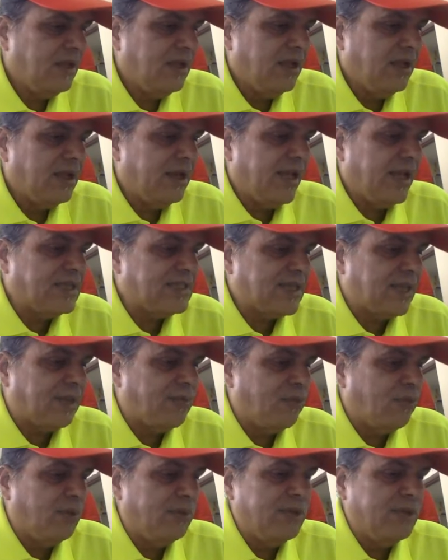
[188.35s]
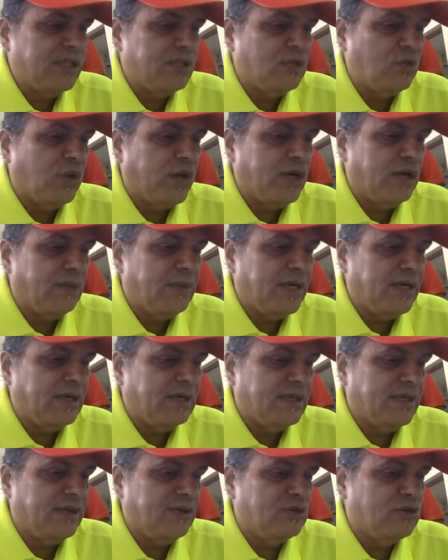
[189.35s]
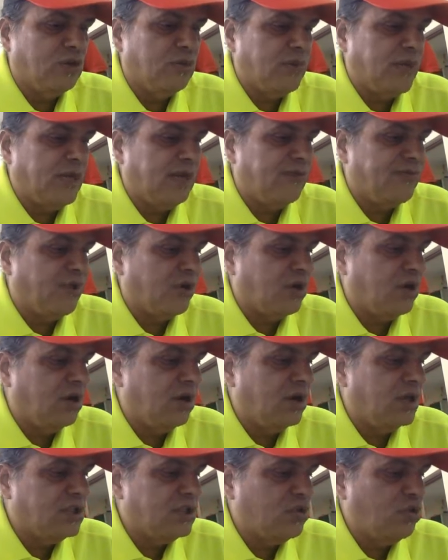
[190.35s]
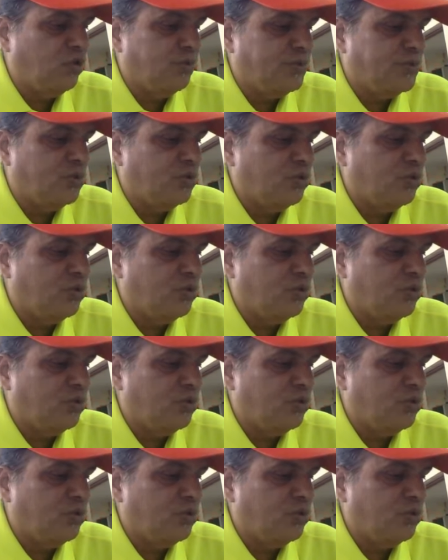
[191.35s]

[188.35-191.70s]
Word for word: Next up will be the 200 meters individual medley for girls group 2.